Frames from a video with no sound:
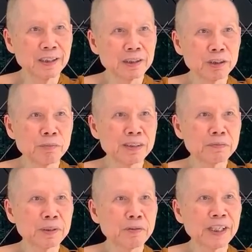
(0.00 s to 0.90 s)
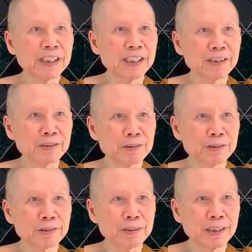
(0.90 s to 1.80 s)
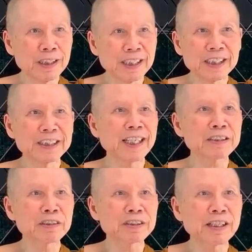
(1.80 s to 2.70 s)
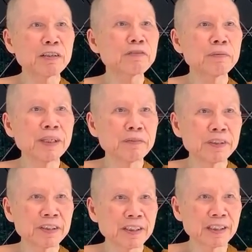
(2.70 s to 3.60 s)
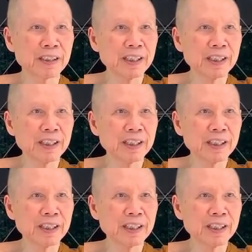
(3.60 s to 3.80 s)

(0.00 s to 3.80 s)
You must be ready to eject yourself from everything.